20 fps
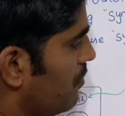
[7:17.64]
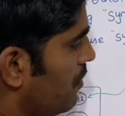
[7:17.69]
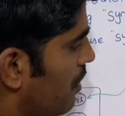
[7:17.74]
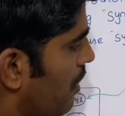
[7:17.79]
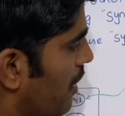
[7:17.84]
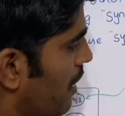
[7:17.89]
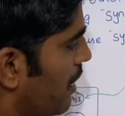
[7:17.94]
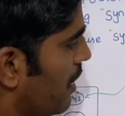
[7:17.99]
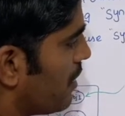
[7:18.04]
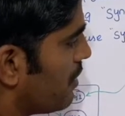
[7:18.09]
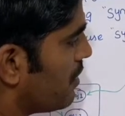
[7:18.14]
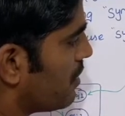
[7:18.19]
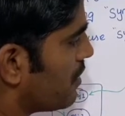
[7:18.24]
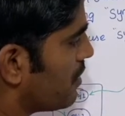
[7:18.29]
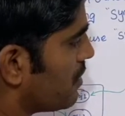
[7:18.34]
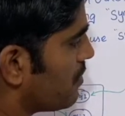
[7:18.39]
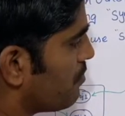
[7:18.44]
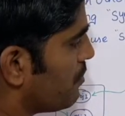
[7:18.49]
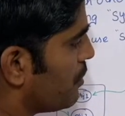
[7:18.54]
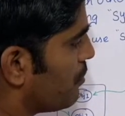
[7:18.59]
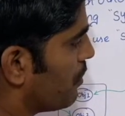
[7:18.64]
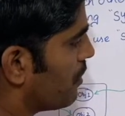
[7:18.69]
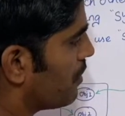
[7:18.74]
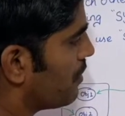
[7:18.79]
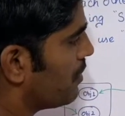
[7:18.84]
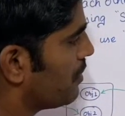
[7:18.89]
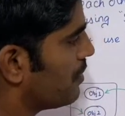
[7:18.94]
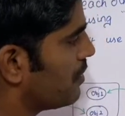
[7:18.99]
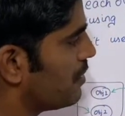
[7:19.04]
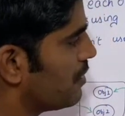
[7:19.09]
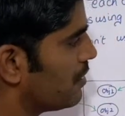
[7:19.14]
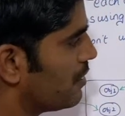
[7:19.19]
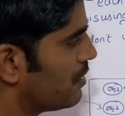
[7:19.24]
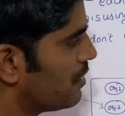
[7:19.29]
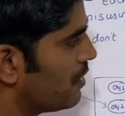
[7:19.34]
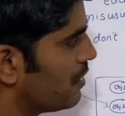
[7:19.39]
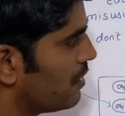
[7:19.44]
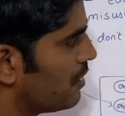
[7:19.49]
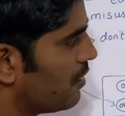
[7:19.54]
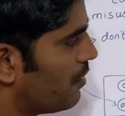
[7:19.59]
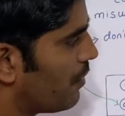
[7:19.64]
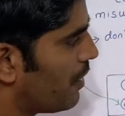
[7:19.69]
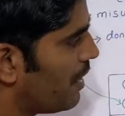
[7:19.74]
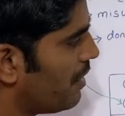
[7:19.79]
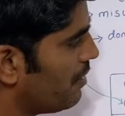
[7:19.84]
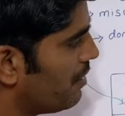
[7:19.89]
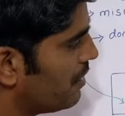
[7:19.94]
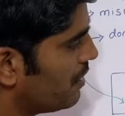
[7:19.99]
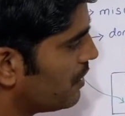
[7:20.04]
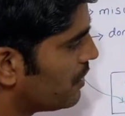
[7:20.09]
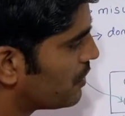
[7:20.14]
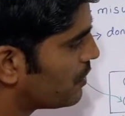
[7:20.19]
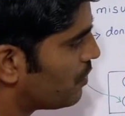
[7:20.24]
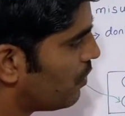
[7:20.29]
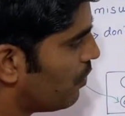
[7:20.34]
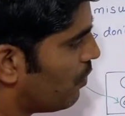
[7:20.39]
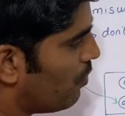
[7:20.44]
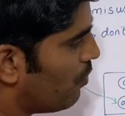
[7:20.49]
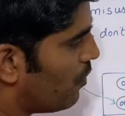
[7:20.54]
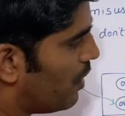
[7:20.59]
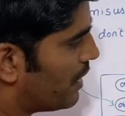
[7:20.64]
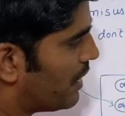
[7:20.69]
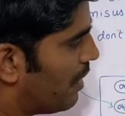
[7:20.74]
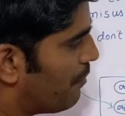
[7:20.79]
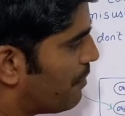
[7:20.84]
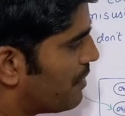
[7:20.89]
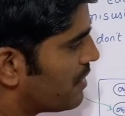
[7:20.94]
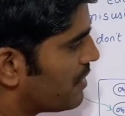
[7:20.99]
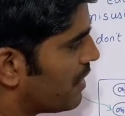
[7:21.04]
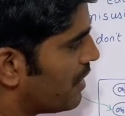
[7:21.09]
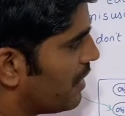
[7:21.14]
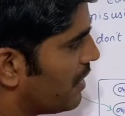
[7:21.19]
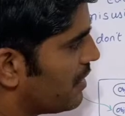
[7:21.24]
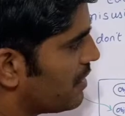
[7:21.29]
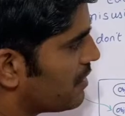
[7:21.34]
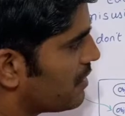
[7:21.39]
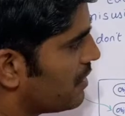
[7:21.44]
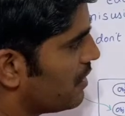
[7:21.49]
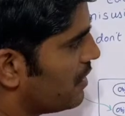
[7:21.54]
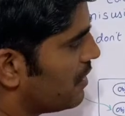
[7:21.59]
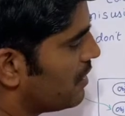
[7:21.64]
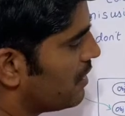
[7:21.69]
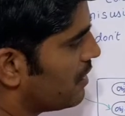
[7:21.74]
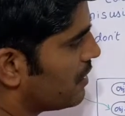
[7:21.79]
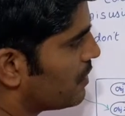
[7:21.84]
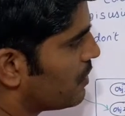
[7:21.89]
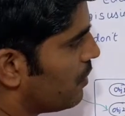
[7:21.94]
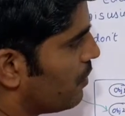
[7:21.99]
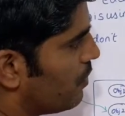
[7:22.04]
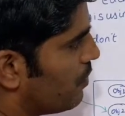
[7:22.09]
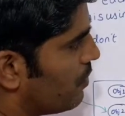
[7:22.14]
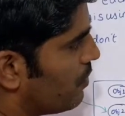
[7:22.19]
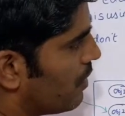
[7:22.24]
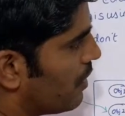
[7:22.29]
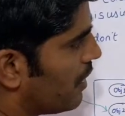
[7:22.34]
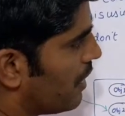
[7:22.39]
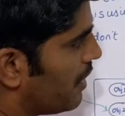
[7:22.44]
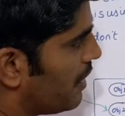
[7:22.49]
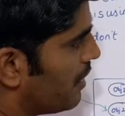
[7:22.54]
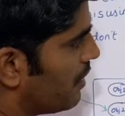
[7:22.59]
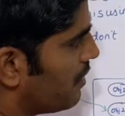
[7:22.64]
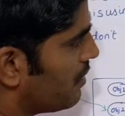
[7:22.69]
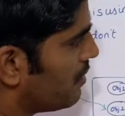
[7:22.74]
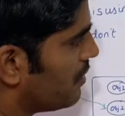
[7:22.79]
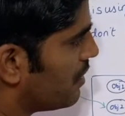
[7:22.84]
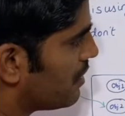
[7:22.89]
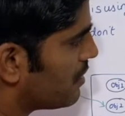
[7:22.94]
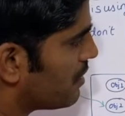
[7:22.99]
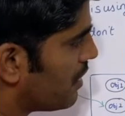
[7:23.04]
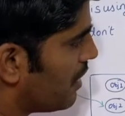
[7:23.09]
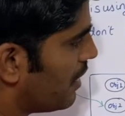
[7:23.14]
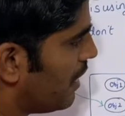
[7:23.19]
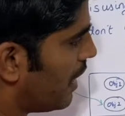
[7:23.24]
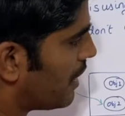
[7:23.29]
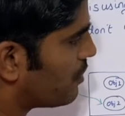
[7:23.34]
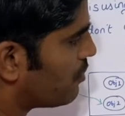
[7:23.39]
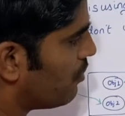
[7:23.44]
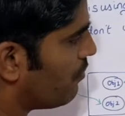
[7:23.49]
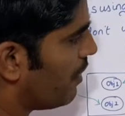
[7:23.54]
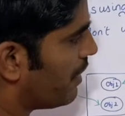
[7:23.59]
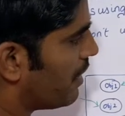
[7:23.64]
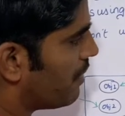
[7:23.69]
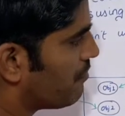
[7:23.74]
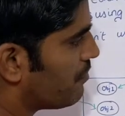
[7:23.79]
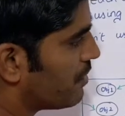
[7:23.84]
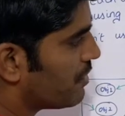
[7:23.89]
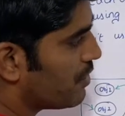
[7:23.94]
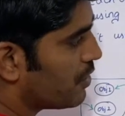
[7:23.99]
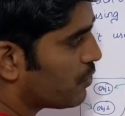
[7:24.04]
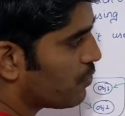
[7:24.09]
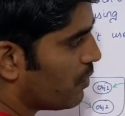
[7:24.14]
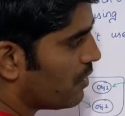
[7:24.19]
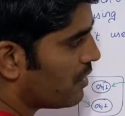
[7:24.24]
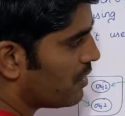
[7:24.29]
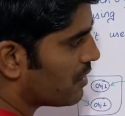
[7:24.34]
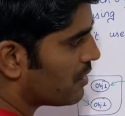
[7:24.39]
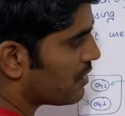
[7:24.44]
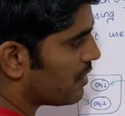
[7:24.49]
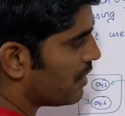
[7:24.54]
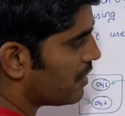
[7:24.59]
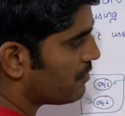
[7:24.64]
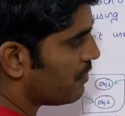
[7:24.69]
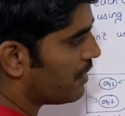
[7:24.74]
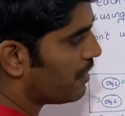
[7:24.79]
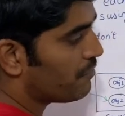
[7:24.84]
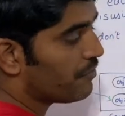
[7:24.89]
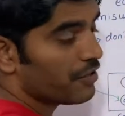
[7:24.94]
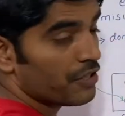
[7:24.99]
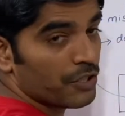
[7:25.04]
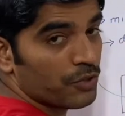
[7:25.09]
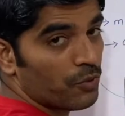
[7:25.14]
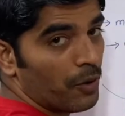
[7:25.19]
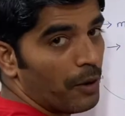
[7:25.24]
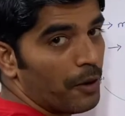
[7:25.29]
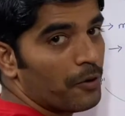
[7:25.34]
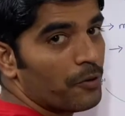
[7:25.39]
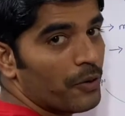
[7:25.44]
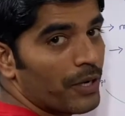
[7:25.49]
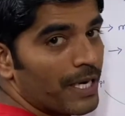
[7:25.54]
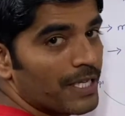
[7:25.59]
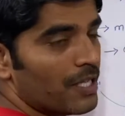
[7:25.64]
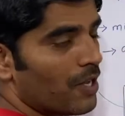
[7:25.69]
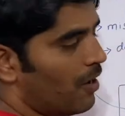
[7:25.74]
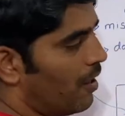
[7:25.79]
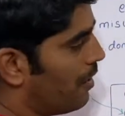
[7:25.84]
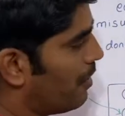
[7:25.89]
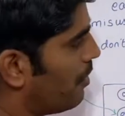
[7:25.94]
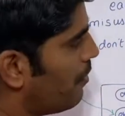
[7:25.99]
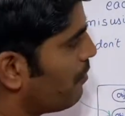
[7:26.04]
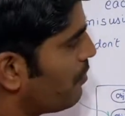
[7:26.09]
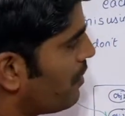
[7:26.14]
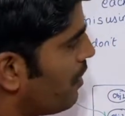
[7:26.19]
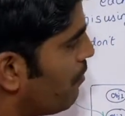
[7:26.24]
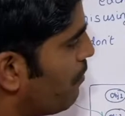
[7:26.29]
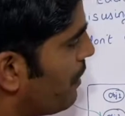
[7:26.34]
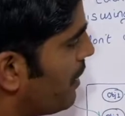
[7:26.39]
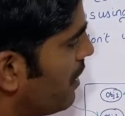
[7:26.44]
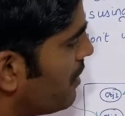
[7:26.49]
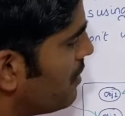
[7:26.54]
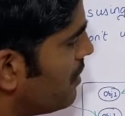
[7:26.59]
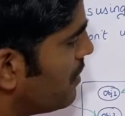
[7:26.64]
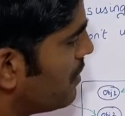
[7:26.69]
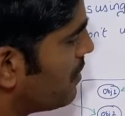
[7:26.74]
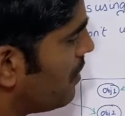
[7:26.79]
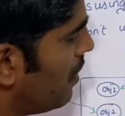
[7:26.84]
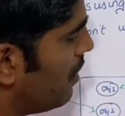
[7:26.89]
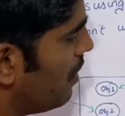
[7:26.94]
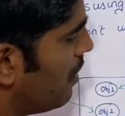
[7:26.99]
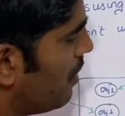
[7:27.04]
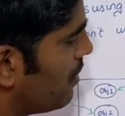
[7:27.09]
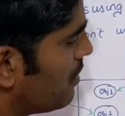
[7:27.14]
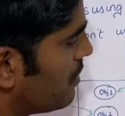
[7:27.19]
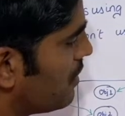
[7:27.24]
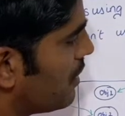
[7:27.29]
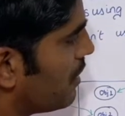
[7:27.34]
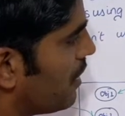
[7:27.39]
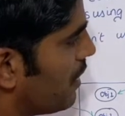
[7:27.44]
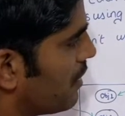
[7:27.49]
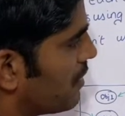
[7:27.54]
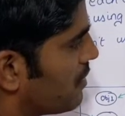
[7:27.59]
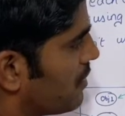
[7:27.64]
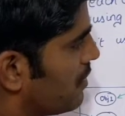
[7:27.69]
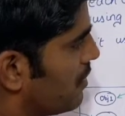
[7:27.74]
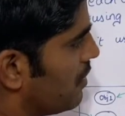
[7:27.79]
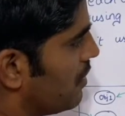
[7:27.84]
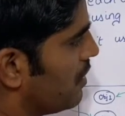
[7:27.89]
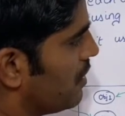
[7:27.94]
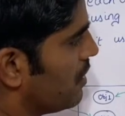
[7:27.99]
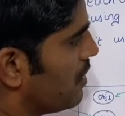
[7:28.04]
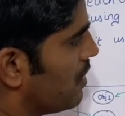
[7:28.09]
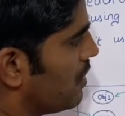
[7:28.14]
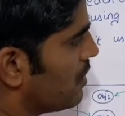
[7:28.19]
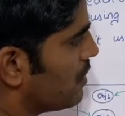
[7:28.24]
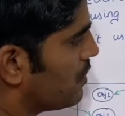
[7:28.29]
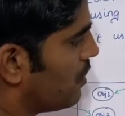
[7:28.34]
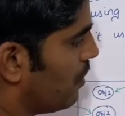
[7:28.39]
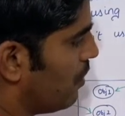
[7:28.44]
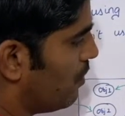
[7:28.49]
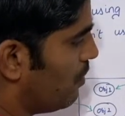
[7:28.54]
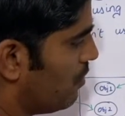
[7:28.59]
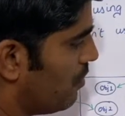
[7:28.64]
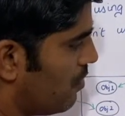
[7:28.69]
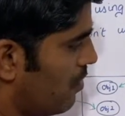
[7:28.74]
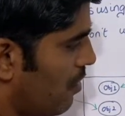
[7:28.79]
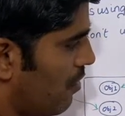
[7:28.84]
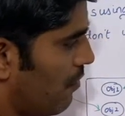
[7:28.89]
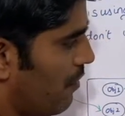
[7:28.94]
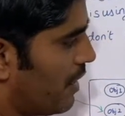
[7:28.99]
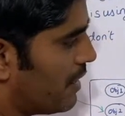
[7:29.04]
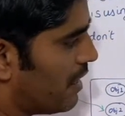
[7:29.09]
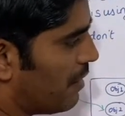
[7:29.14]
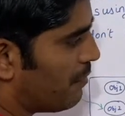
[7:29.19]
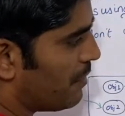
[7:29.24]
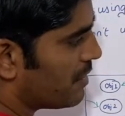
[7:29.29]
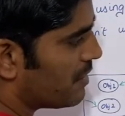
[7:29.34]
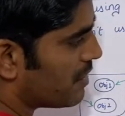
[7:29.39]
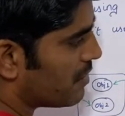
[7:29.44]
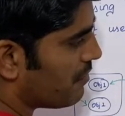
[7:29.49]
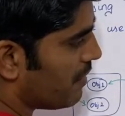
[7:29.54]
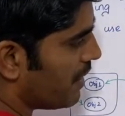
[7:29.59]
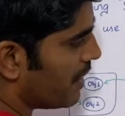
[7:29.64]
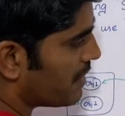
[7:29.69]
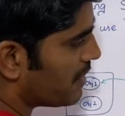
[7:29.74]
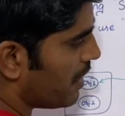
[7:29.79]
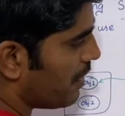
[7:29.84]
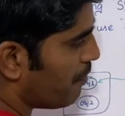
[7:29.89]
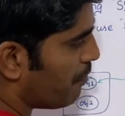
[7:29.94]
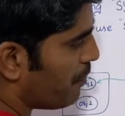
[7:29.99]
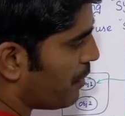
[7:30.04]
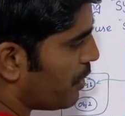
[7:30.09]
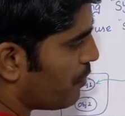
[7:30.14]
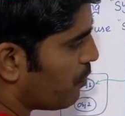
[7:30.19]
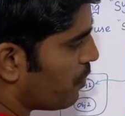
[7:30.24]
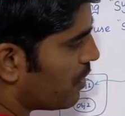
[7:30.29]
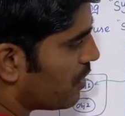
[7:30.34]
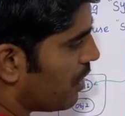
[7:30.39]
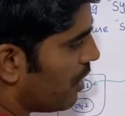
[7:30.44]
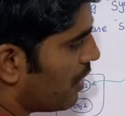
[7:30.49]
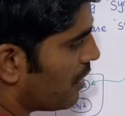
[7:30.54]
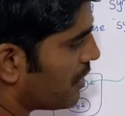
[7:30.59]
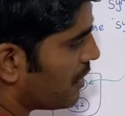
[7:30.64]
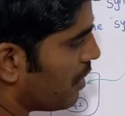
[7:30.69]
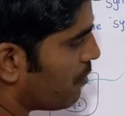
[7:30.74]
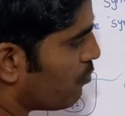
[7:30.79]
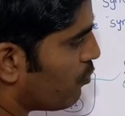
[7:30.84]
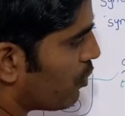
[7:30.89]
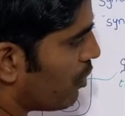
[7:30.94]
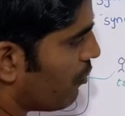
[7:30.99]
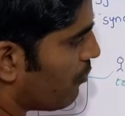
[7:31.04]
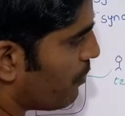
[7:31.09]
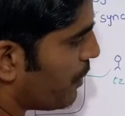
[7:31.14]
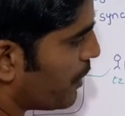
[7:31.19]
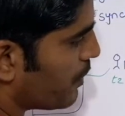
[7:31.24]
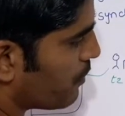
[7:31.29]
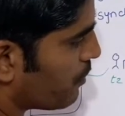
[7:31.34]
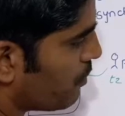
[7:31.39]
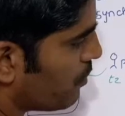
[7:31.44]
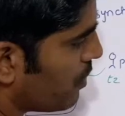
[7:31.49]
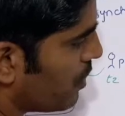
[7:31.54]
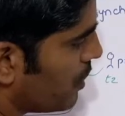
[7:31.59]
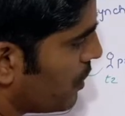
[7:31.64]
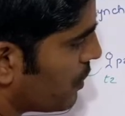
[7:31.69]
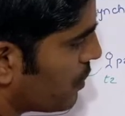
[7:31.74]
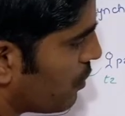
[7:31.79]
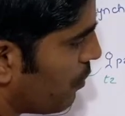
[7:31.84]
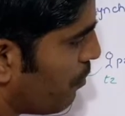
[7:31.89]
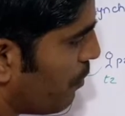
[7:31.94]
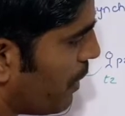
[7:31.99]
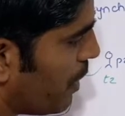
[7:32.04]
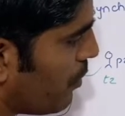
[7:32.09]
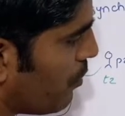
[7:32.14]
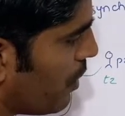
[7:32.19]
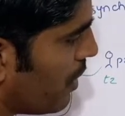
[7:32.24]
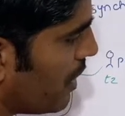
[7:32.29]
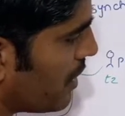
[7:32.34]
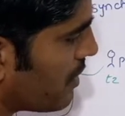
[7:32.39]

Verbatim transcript: Here this is P1. Okay, so what happens here is, so here this thread actually waiting for this one, this thread is waiting for this one to get the lock, because this is all synchronized. So what happens is, when I say P1 dot M1 of P2, so P1 is